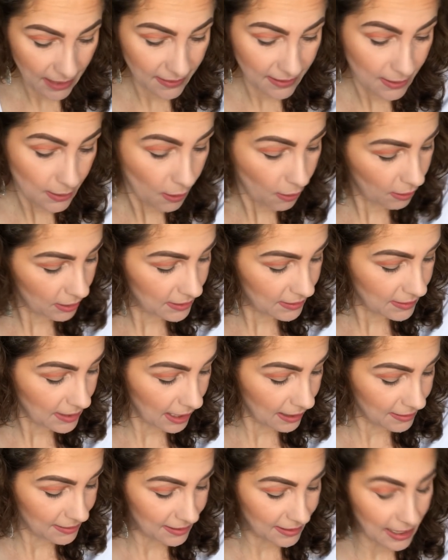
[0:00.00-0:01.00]
not as
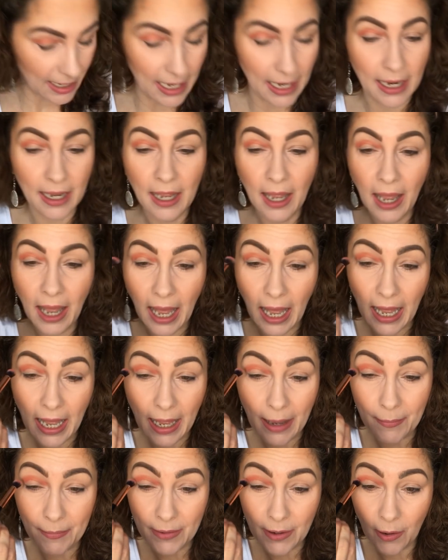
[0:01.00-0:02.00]
dusty,
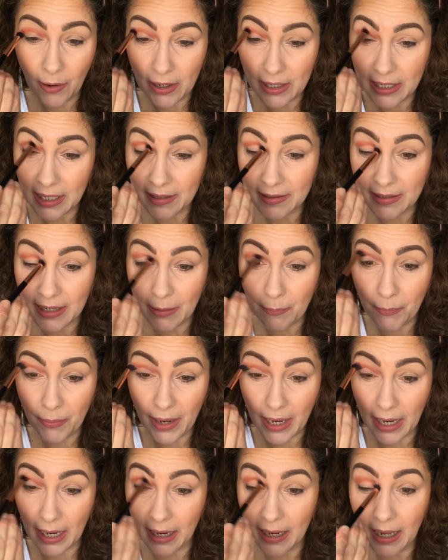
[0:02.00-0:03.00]
not a dusky
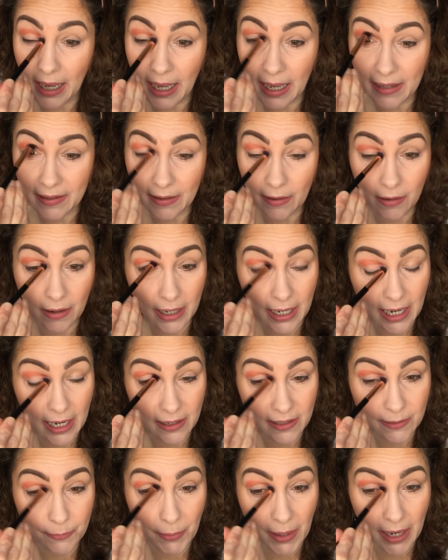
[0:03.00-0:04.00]
pink as I
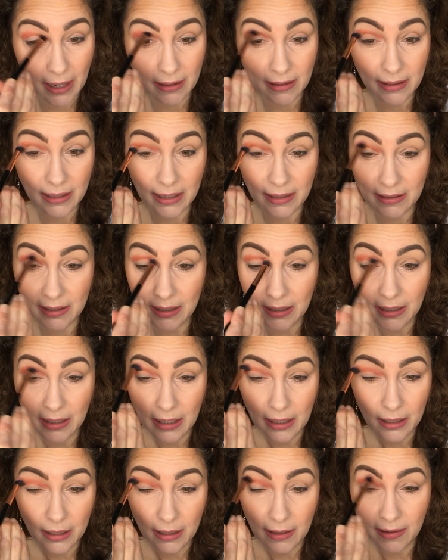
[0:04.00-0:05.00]
expected.
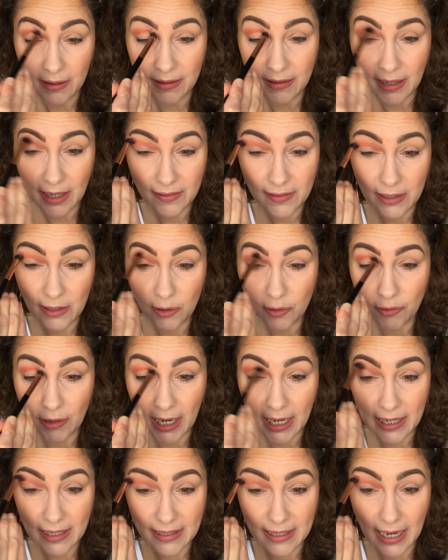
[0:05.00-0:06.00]
Doesn't
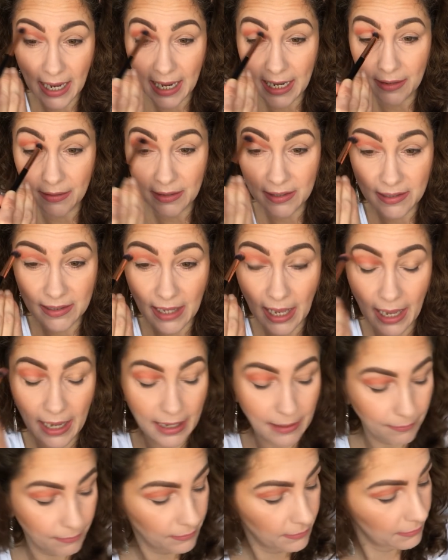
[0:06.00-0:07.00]
translate the
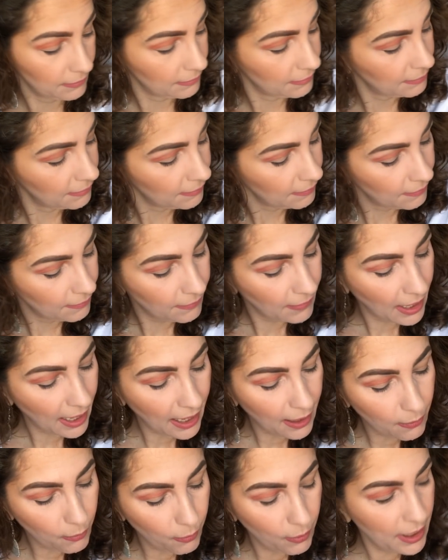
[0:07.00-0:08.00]
same.
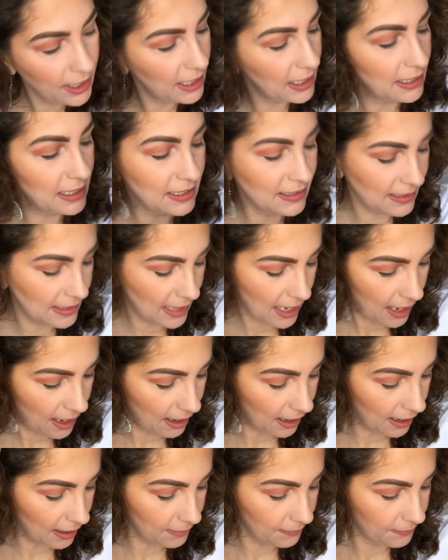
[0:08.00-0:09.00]
How weird is
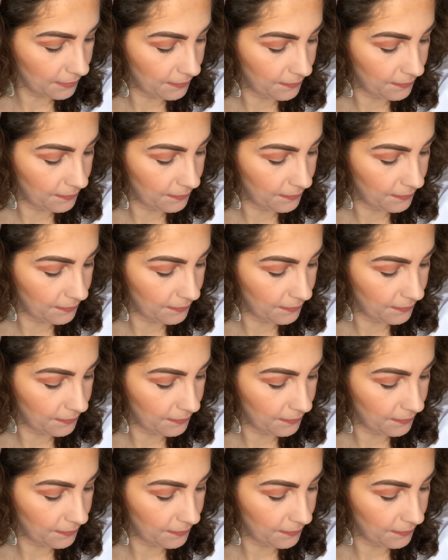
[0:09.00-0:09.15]
that?